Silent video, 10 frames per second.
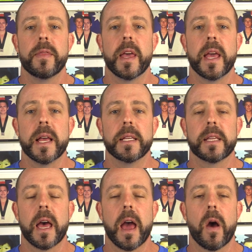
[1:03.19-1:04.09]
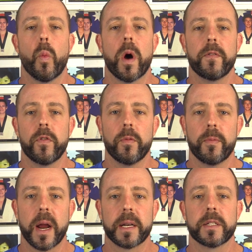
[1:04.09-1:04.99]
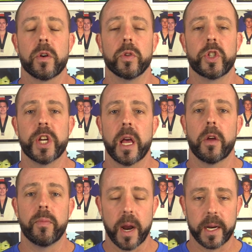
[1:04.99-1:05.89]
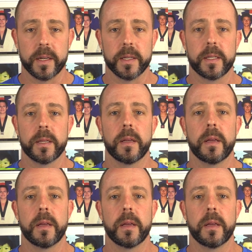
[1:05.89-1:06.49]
There's one form of practice called shallow practice.